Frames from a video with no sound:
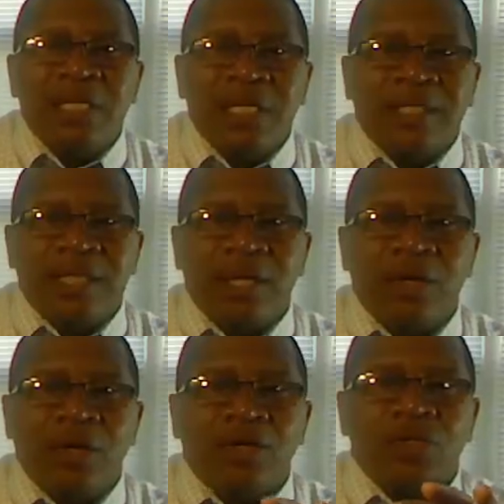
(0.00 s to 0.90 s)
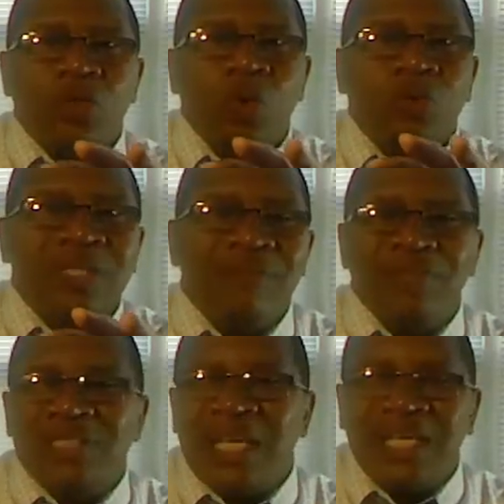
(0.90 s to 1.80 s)
yet they are so
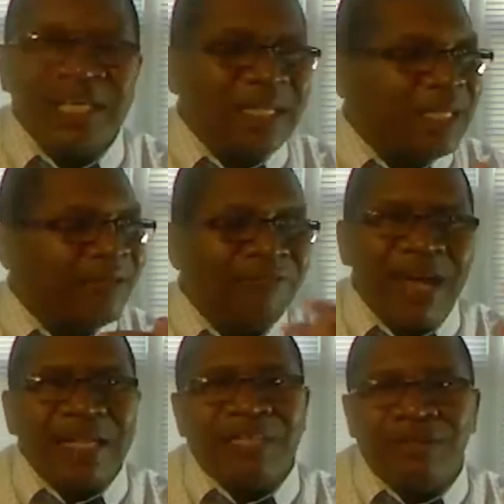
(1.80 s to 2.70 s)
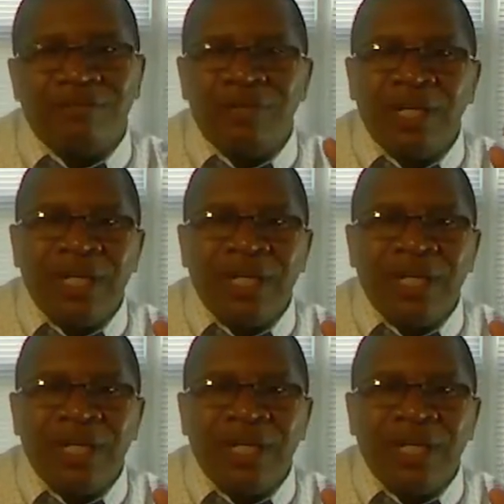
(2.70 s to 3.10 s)
devastatingly effective